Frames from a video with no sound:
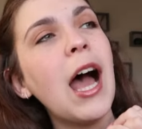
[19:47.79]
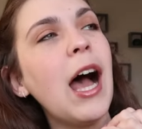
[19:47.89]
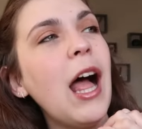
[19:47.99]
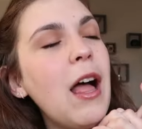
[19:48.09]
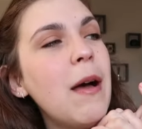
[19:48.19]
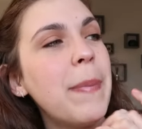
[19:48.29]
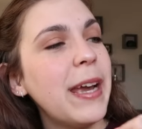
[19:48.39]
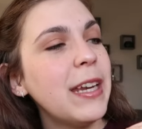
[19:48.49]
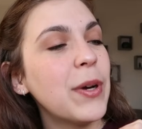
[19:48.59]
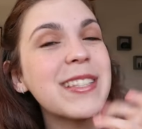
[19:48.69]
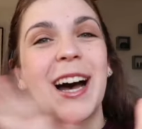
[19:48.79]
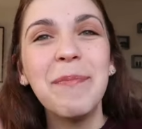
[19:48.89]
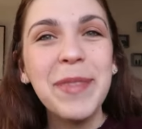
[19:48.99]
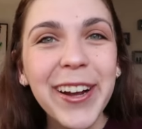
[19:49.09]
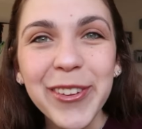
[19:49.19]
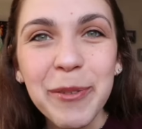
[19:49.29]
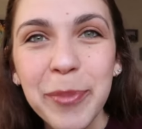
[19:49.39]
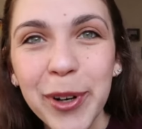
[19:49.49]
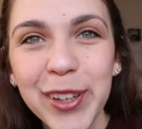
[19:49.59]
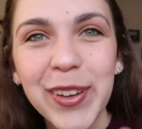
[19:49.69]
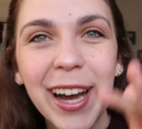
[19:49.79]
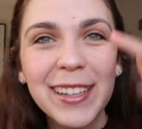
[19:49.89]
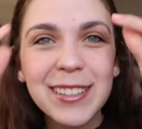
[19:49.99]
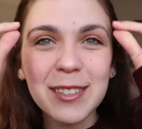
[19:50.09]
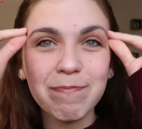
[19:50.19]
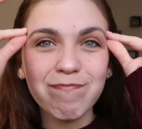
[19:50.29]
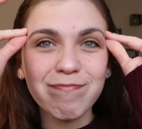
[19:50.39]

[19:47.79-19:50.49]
But anyways, update on the book, you guys.